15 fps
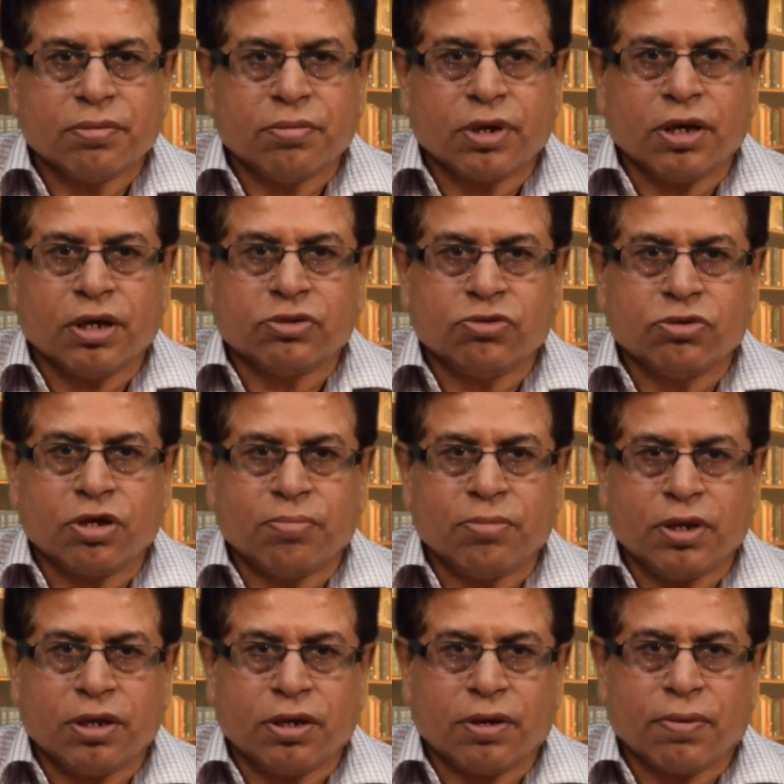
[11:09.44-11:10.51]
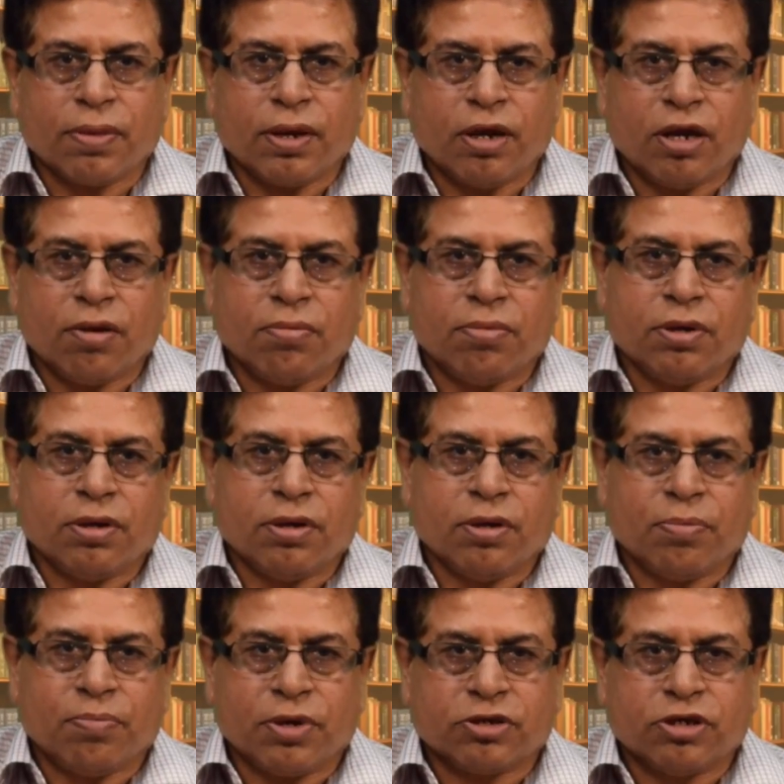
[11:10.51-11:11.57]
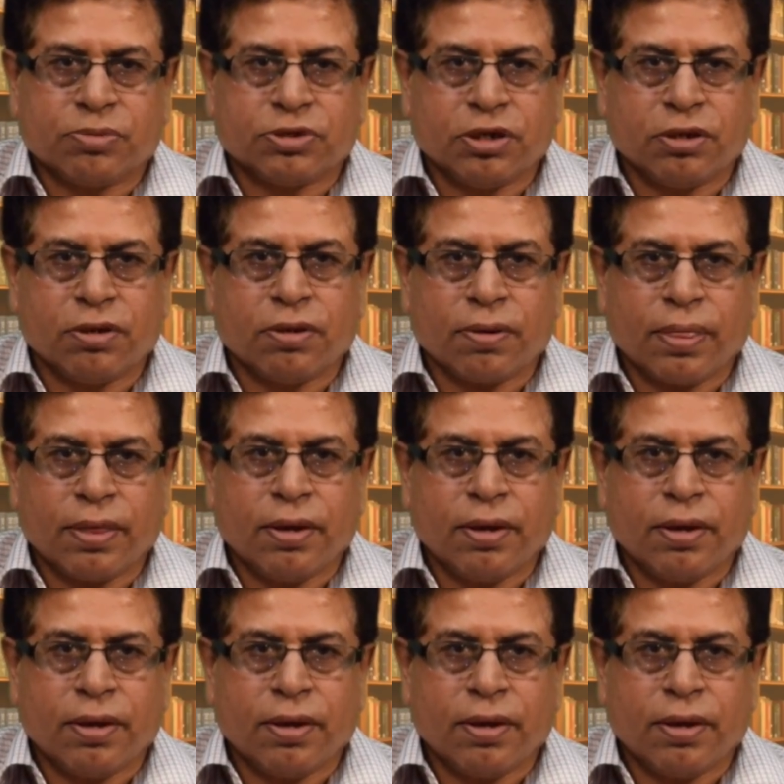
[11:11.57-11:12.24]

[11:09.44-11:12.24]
because user may have perception